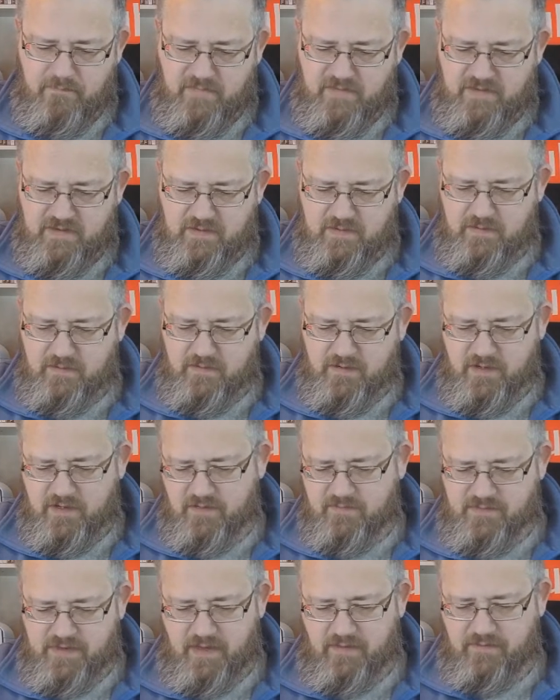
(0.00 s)
So I could
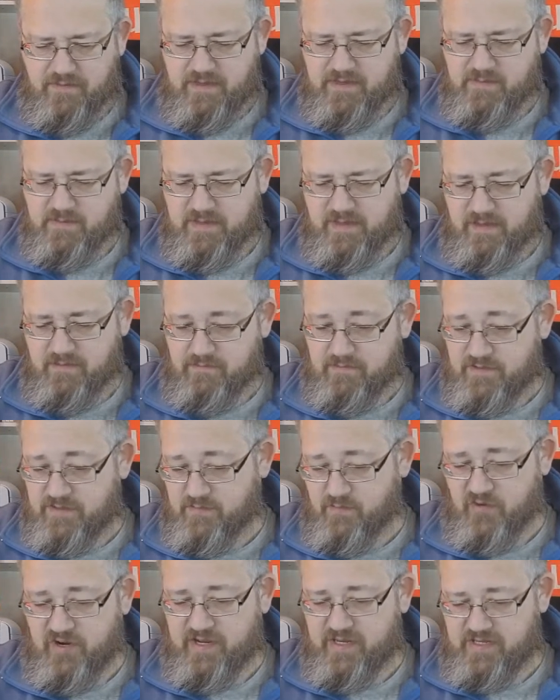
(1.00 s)
have done this without the
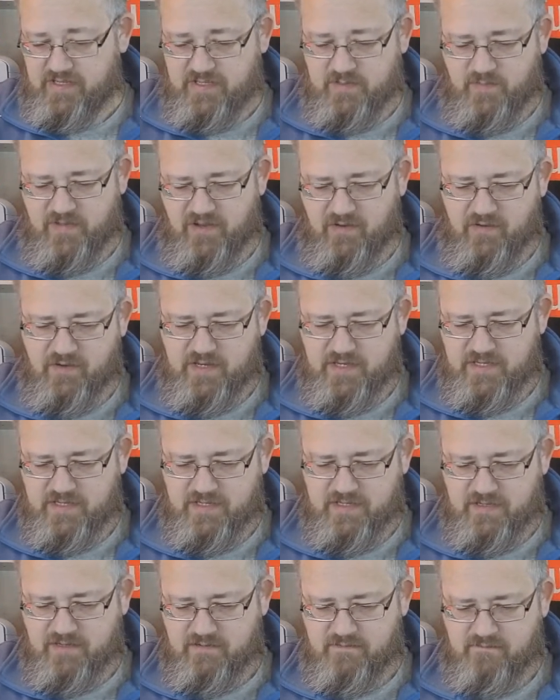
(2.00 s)
spring, to be
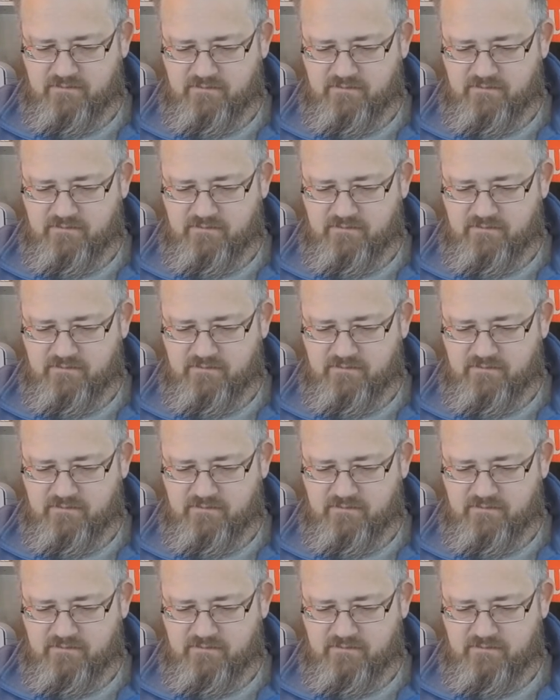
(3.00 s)
honest.